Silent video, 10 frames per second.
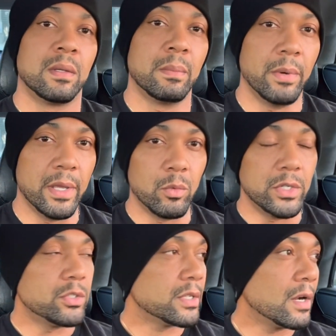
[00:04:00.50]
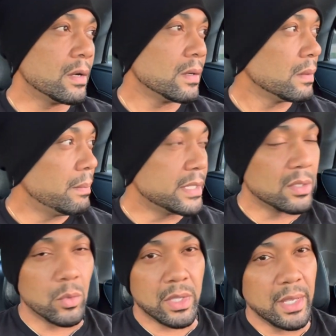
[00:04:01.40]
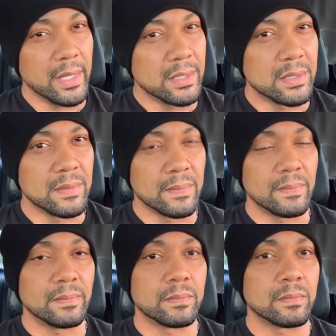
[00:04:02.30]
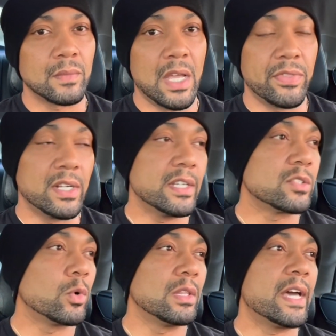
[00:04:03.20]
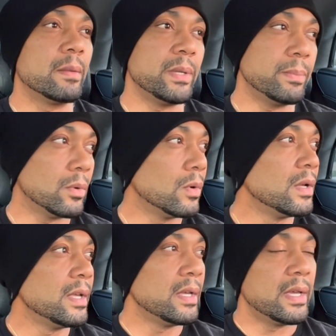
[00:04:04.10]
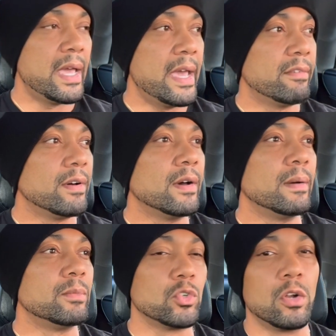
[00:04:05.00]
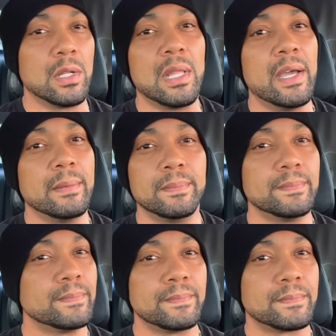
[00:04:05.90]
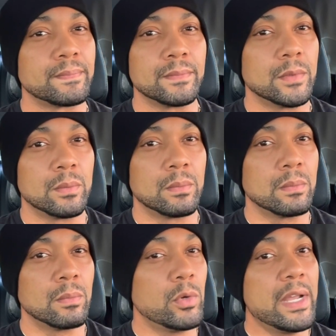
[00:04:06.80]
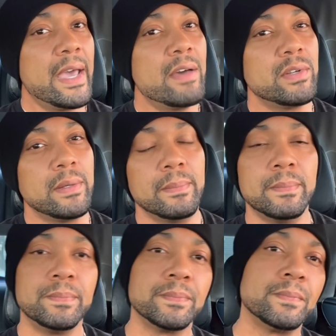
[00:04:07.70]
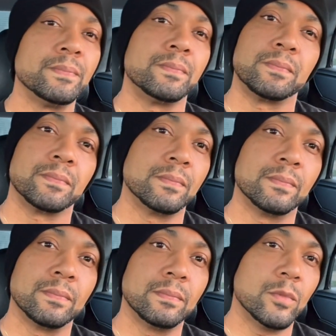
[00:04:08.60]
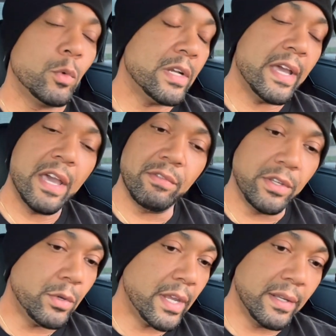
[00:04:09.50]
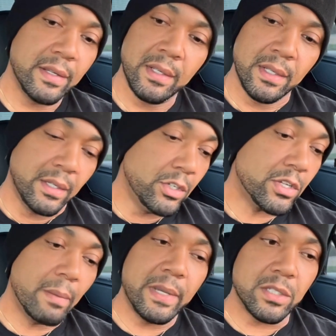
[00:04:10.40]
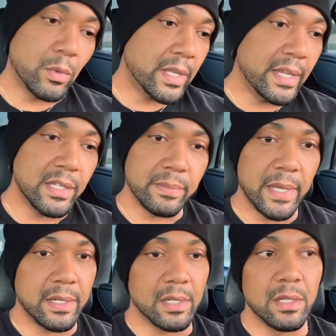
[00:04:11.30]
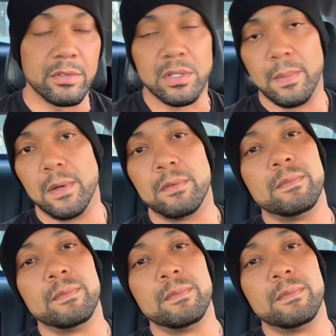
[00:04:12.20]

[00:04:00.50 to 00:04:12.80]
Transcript: but when you start messing with kids, I think that's where a lot of people have um, drawn the line. We're not having it. We're not having it. You can't. You start messing with kids, man. The gloves come off.